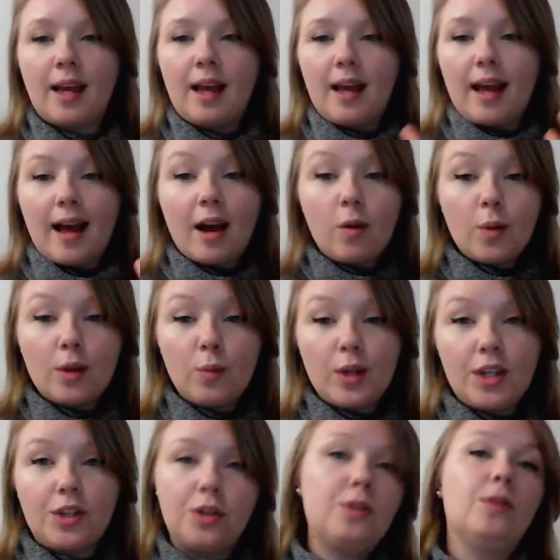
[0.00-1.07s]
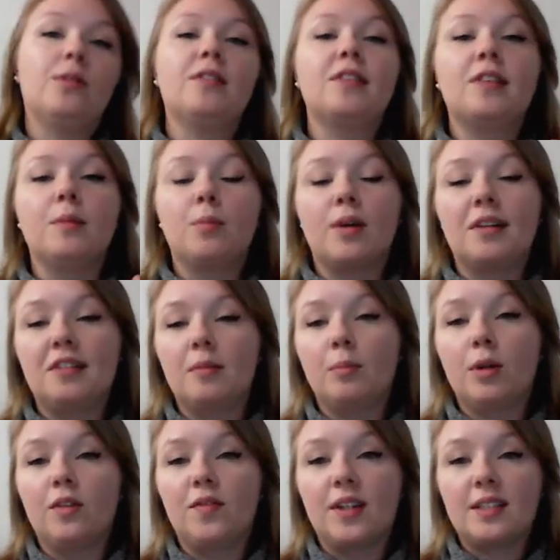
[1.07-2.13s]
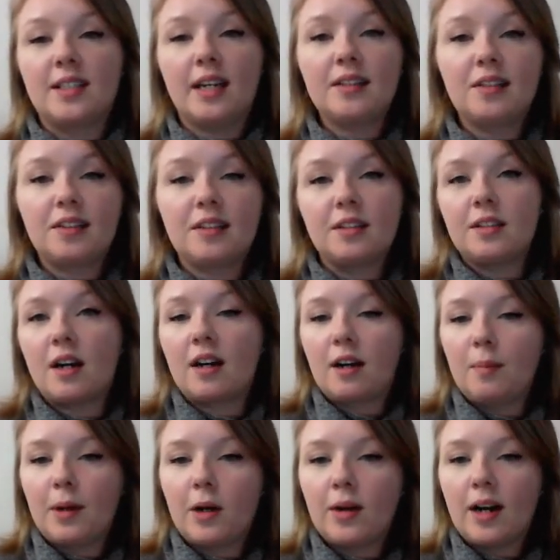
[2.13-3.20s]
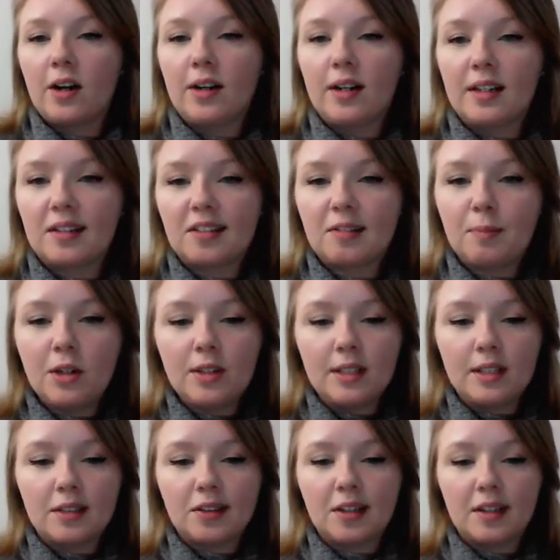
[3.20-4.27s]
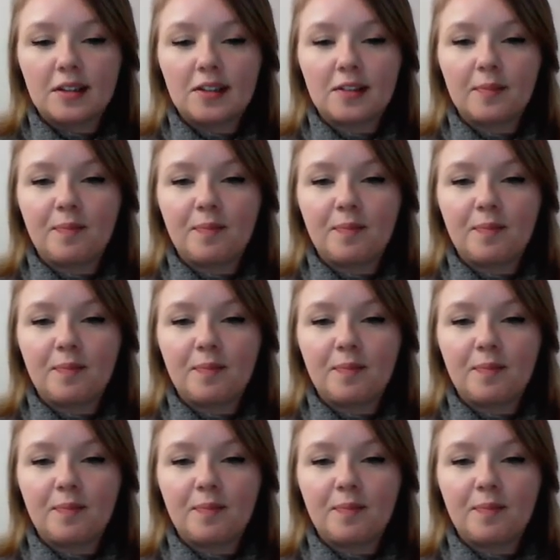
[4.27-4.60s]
how can we use the present perfect tense to talk about our experiences?